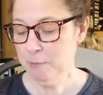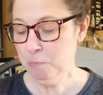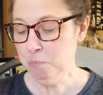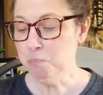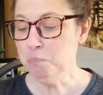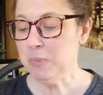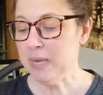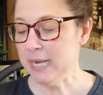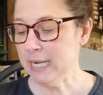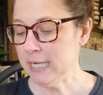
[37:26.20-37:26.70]

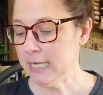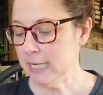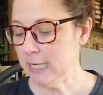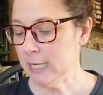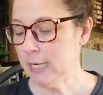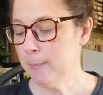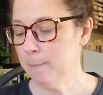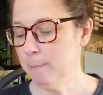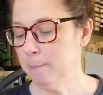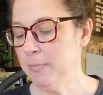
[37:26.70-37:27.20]

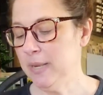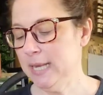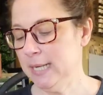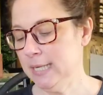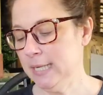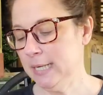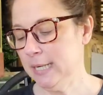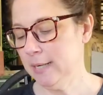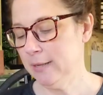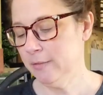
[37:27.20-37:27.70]
many,
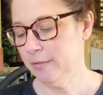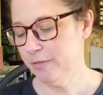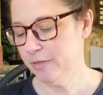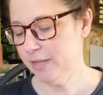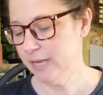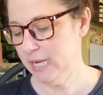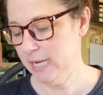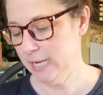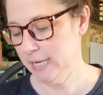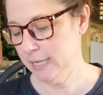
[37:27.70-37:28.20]
many
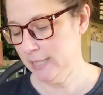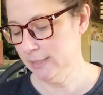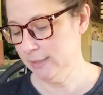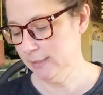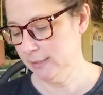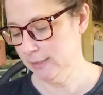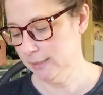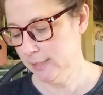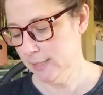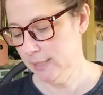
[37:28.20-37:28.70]

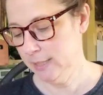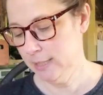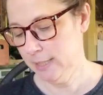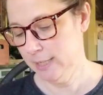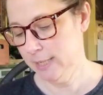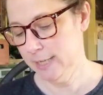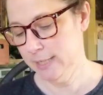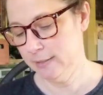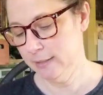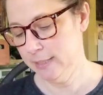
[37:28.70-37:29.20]
things
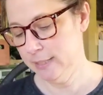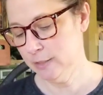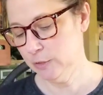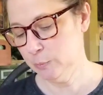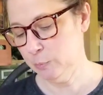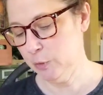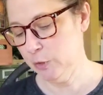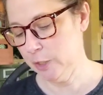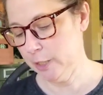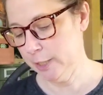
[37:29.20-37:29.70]
in this
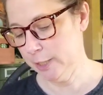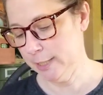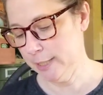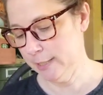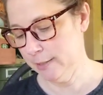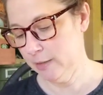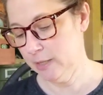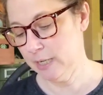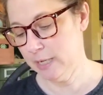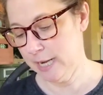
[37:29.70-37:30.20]
book
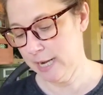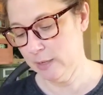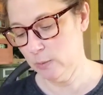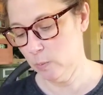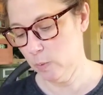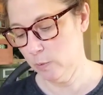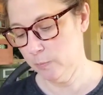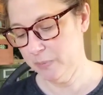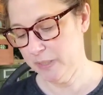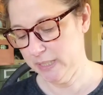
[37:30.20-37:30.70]
that I
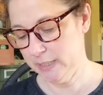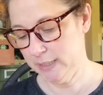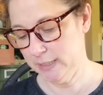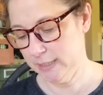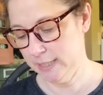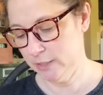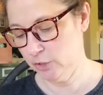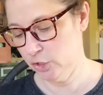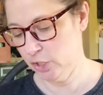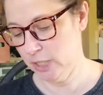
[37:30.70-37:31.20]
will be
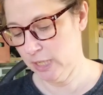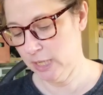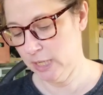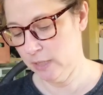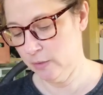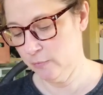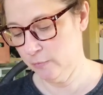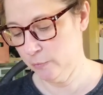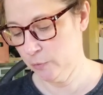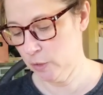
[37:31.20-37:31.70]

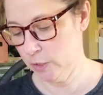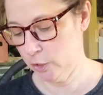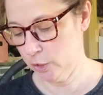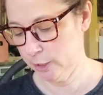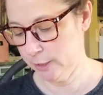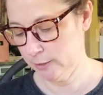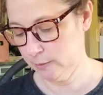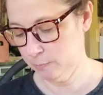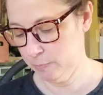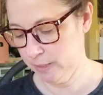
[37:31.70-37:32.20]
stitching for
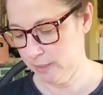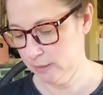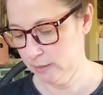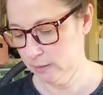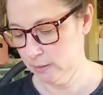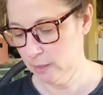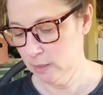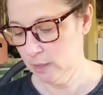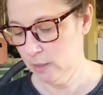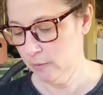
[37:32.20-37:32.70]

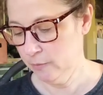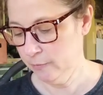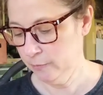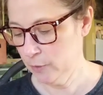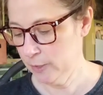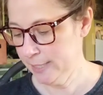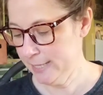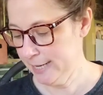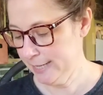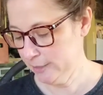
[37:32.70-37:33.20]
Christmas
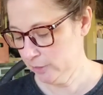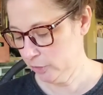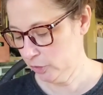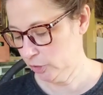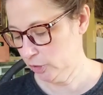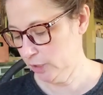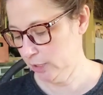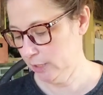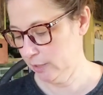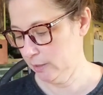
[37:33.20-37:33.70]
for
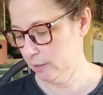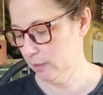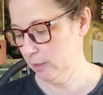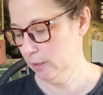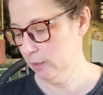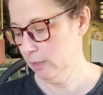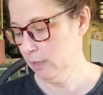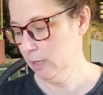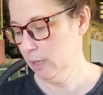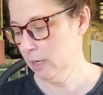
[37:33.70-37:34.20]
next year.
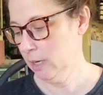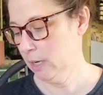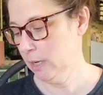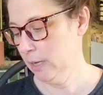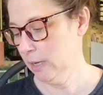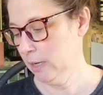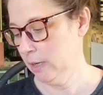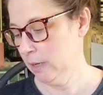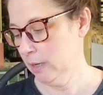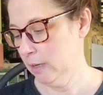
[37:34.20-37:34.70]

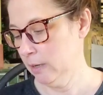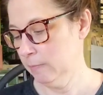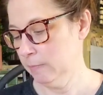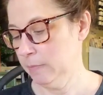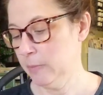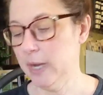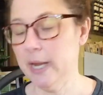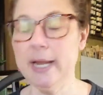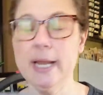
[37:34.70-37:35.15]
I